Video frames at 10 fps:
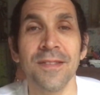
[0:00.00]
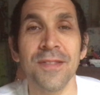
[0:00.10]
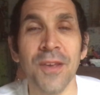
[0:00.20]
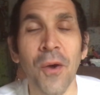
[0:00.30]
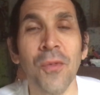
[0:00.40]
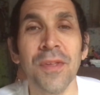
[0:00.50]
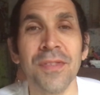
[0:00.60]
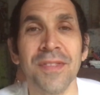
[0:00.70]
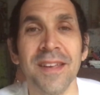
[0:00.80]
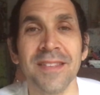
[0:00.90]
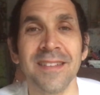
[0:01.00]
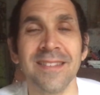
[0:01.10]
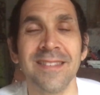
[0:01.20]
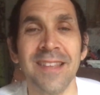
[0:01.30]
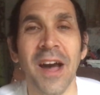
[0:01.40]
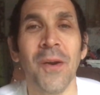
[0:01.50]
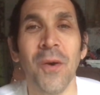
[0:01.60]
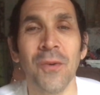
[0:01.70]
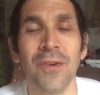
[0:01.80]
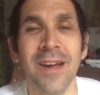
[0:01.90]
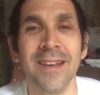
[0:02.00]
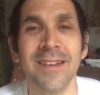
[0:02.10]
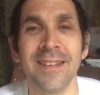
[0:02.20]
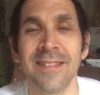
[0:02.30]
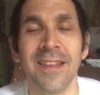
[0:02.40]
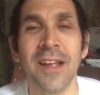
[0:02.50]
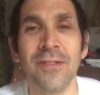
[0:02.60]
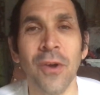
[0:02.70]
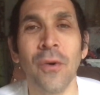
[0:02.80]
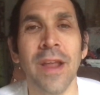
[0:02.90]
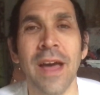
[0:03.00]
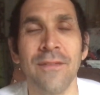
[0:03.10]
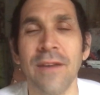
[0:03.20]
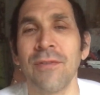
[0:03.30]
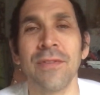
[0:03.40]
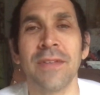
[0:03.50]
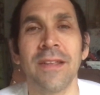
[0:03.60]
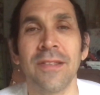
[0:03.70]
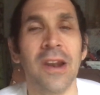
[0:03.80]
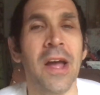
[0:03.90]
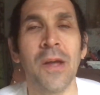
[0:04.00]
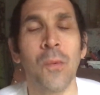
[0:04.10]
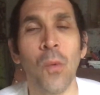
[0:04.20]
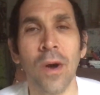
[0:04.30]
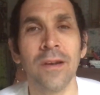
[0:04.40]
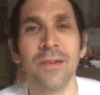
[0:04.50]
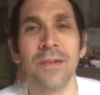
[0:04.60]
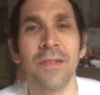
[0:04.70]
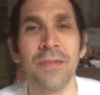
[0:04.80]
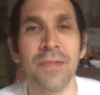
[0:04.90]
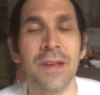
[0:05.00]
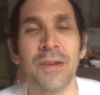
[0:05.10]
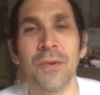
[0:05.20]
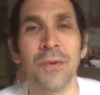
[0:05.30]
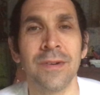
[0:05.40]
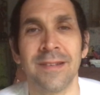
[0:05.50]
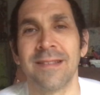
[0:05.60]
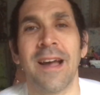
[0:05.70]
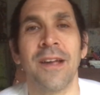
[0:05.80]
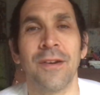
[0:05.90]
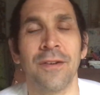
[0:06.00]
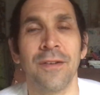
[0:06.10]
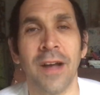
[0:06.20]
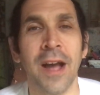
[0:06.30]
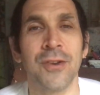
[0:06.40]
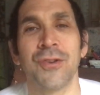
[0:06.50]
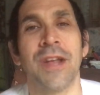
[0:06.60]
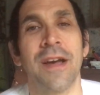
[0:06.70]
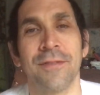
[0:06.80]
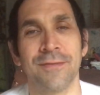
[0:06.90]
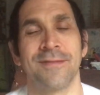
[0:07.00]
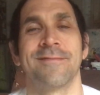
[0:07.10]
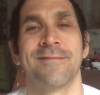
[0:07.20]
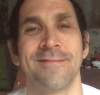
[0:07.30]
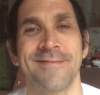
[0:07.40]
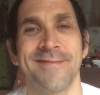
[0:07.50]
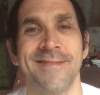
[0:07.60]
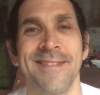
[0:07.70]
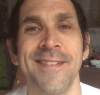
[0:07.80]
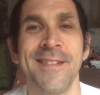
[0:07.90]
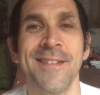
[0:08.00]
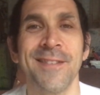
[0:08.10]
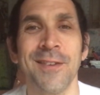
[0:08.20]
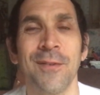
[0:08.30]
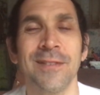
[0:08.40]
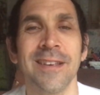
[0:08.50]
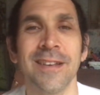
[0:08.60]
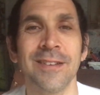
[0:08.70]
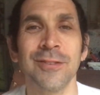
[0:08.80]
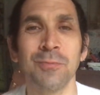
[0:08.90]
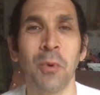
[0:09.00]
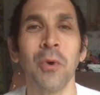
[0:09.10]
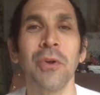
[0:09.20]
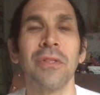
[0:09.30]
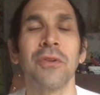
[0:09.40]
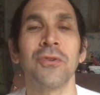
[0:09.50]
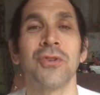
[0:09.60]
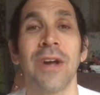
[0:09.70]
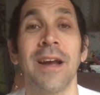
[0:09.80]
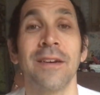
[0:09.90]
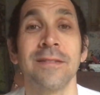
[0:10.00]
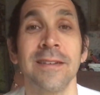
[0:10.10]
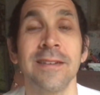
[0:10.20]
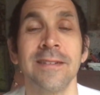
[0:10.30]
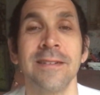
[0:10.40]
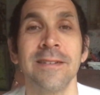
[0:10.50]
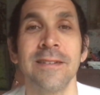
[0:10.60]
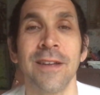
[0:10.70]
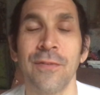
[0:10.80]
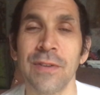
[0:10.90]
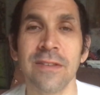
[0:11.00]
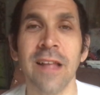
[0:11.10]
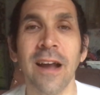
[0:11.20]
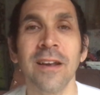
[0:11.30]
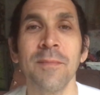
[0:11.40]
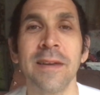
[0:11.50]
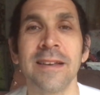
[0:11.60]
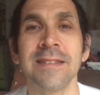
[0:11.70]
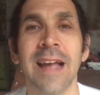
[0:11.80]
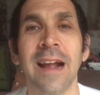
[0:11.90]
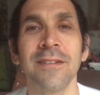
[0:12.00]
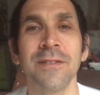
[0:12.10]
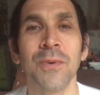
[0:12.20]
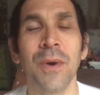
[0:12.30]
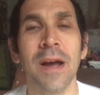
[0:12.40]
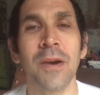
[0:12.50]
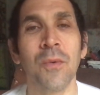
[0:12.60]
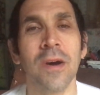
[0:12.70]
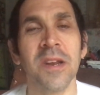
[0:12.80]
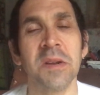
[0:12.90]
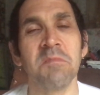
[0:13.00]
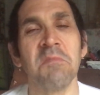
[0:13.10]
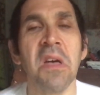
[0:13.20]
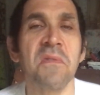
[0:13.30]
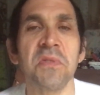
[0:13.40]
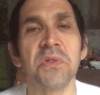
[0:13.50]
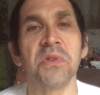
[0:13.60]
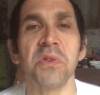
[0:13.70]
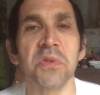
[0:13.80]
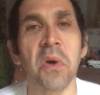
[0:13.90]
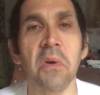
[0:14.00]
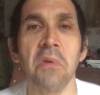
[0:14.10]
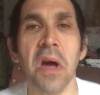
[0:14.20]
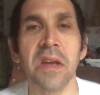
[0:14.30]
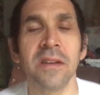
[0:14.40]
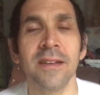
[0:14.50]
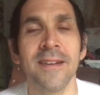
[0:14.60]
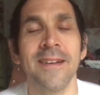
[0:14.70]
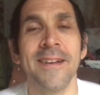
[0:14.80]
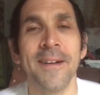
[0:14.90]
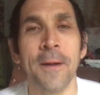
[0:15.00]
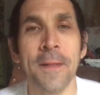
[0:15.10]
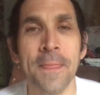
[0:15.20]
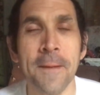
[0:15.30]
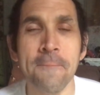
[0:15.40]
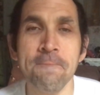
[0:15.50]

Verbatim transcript: the only thing that's not all right is that I don't have everything that I want, think, or desire I should have. So it's like a spoiled little child. If it's not going to be exactly the way I want it, life is just all right. And